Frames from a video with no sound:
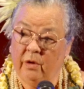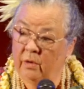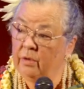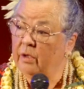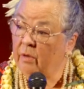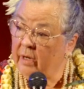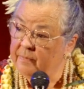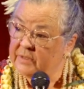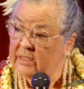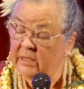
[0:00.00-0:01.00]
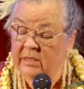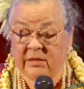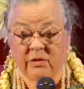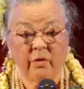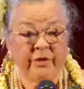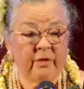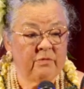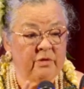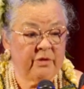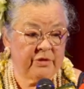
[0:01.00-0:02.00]
grew the grapes and he sold
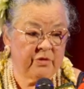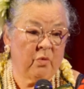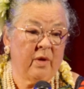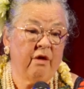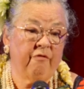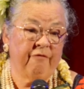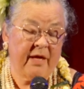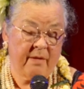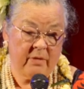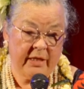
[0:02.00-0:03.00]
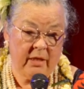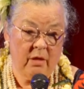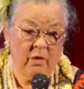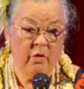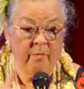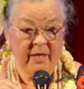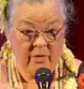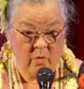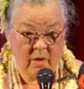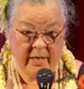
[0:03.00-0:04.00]
them to the Sorrel family who
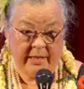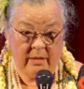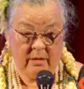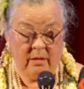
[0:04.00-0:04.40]
made wine.